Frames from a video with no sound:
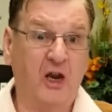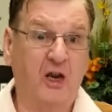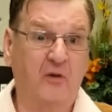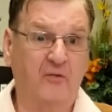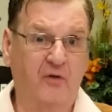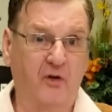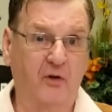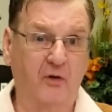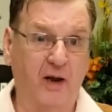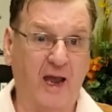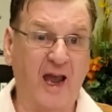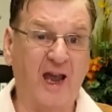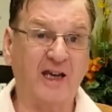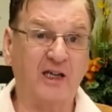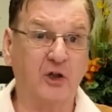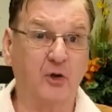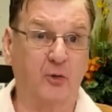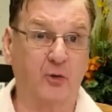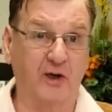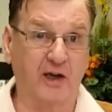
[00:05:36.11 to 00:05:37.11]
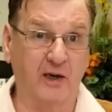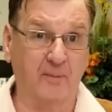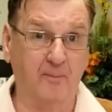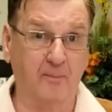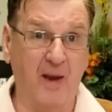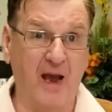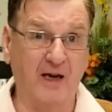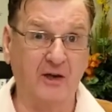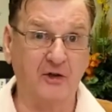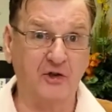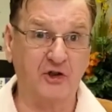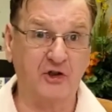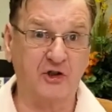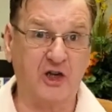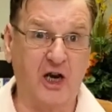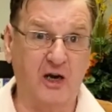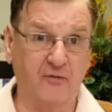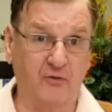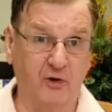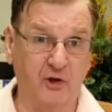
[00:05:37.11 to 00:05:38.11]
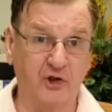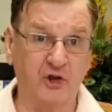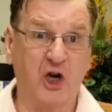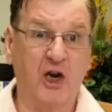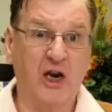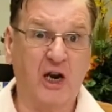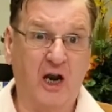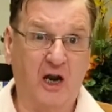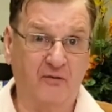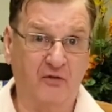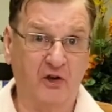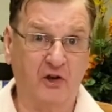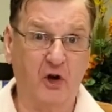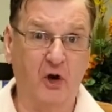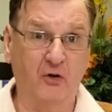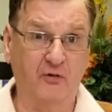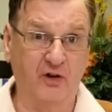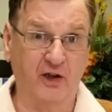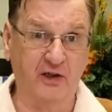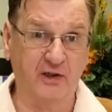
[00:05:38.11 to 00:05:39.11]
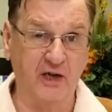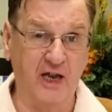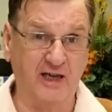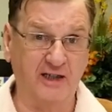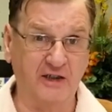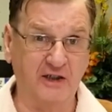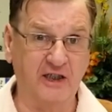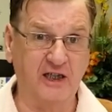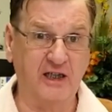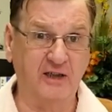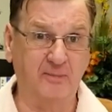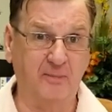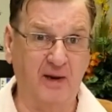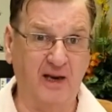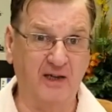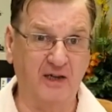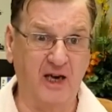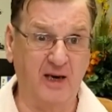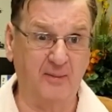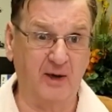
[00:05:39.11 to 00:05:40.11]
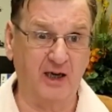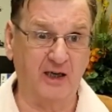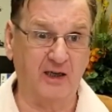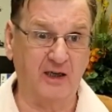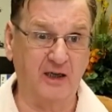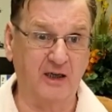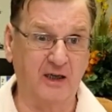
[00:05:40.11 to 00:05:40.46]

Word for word: for accurate and balanced coverage of the COVID 19 pandemic.